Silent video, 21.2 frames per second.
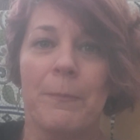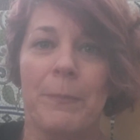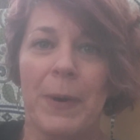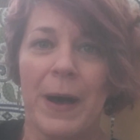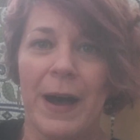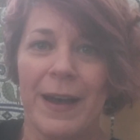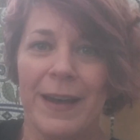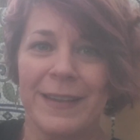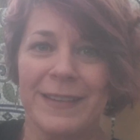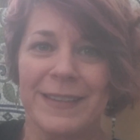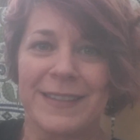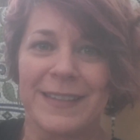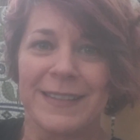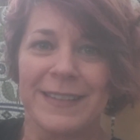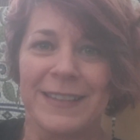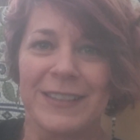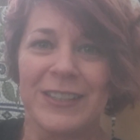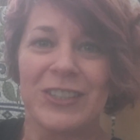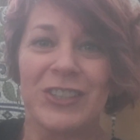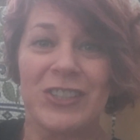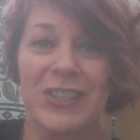
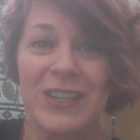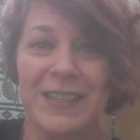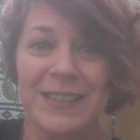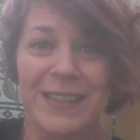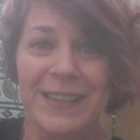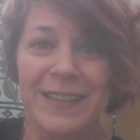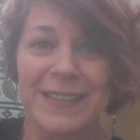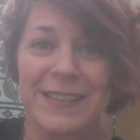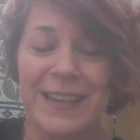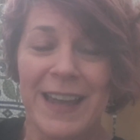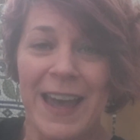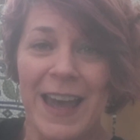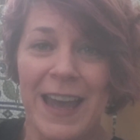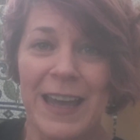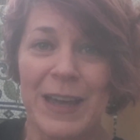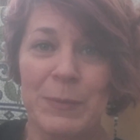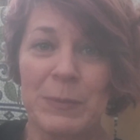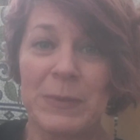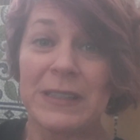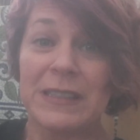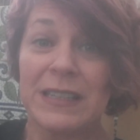But Jesus
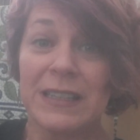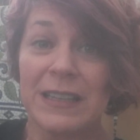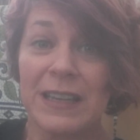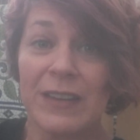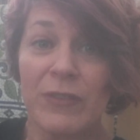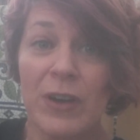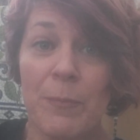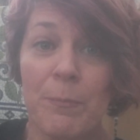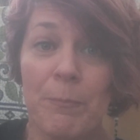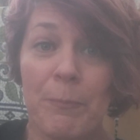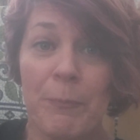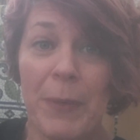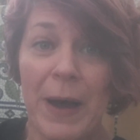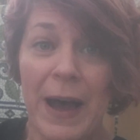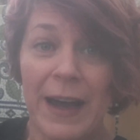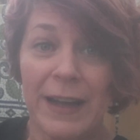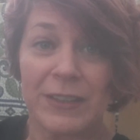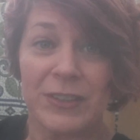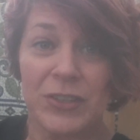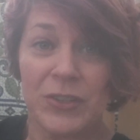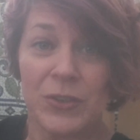came to give it
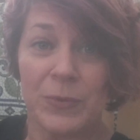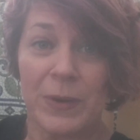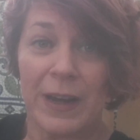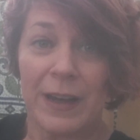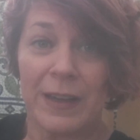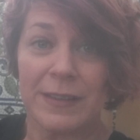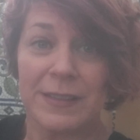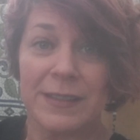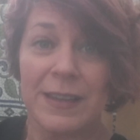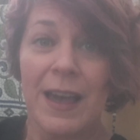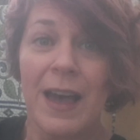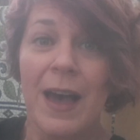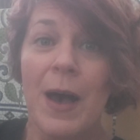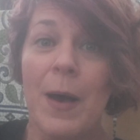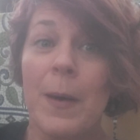back to us,